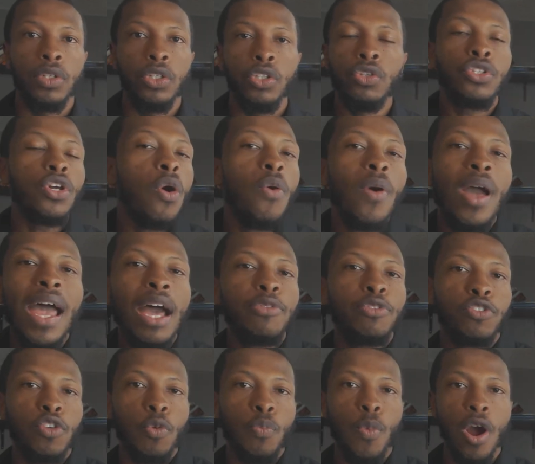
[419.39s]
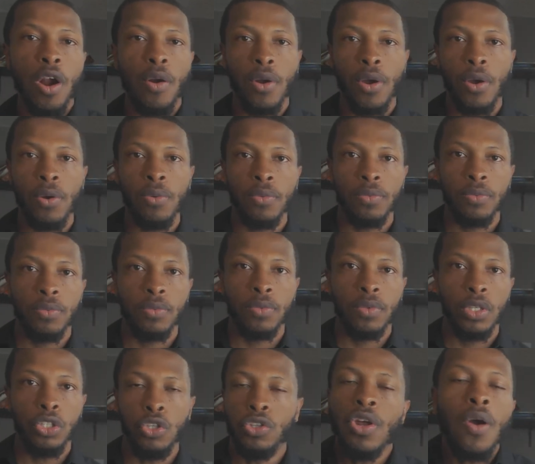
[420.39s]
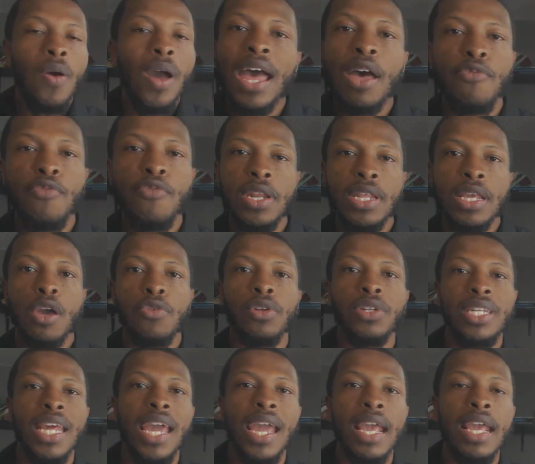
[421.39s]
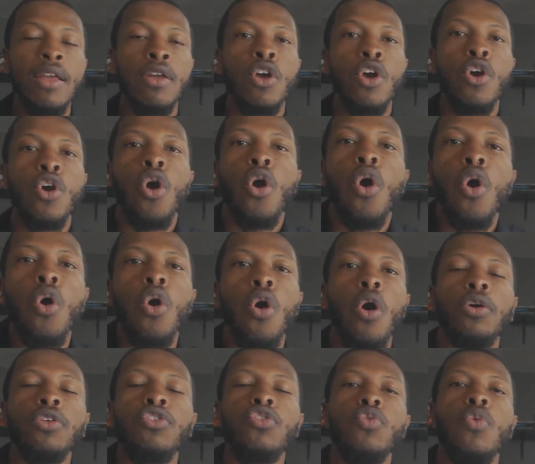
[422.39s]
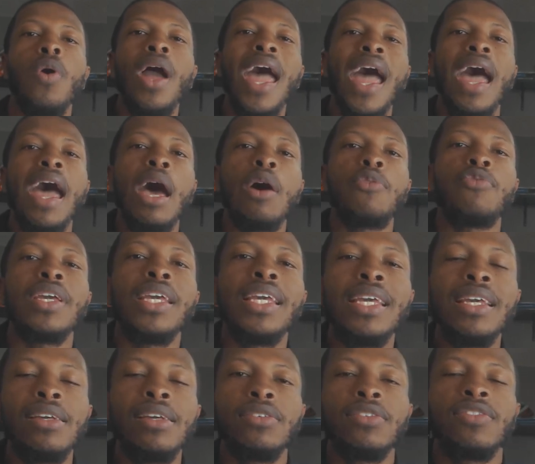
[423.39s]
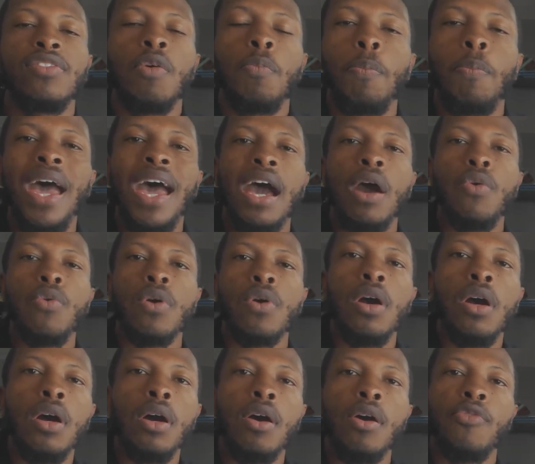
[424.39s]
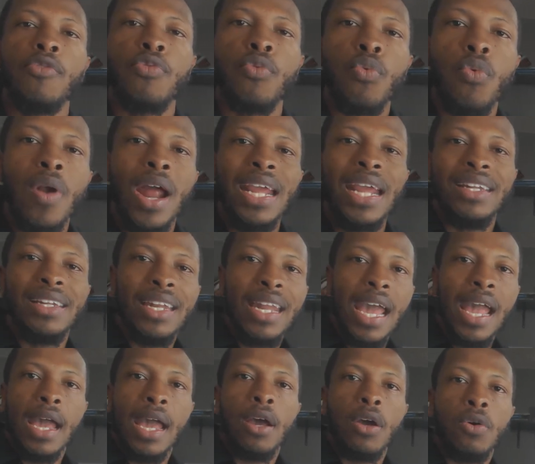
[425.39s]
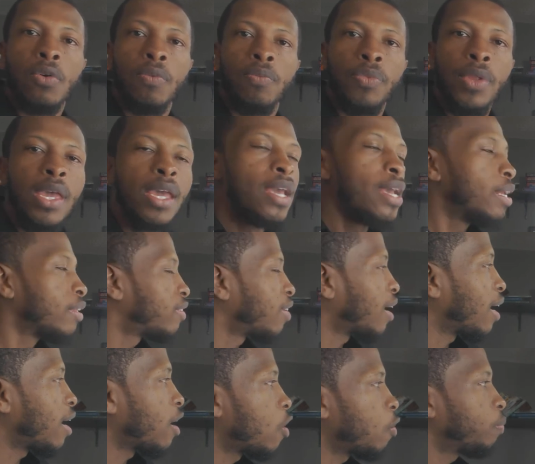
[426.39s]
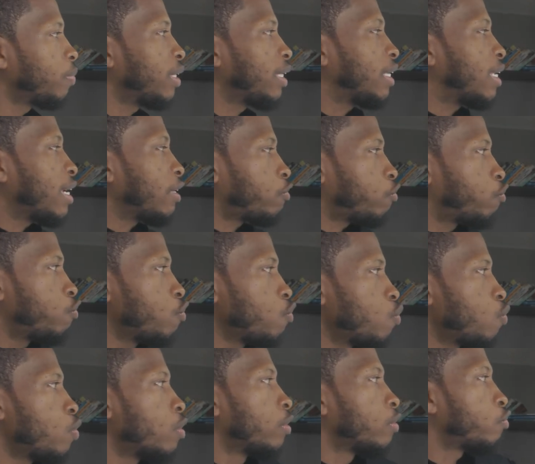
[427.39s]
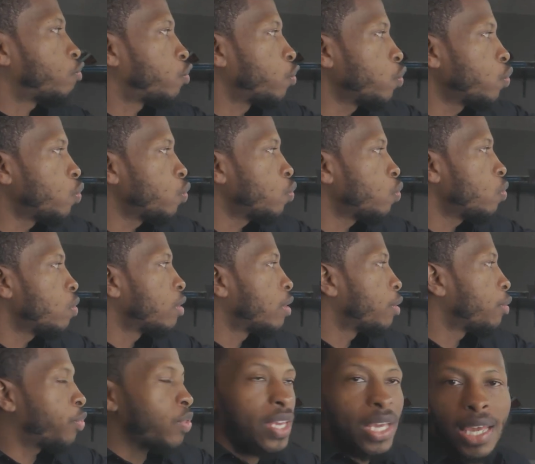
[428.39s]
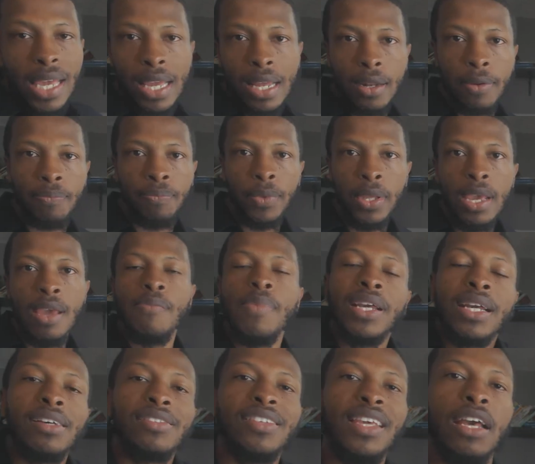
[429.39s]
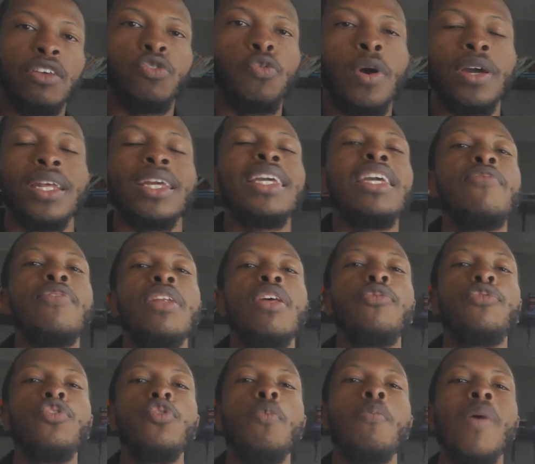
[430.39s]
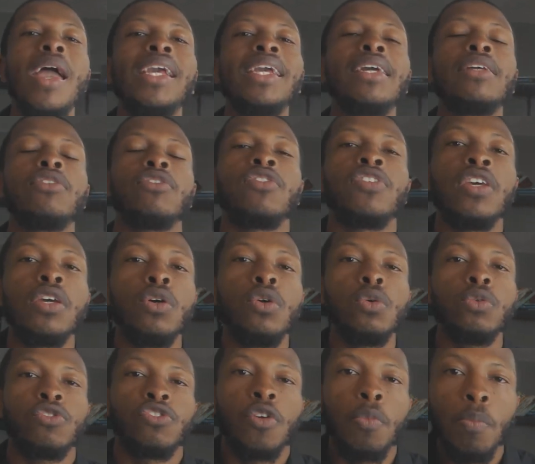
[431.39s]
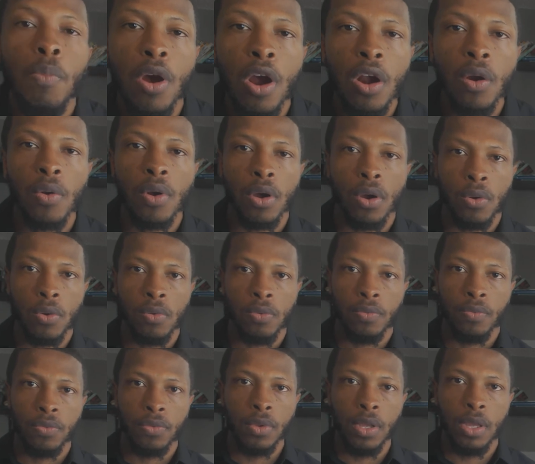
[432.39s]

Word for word: You don't have tomorrow, you don't any other day. All you have is the power of right now to help get you to the end. Because guess what? Even if you make it till tomorrow,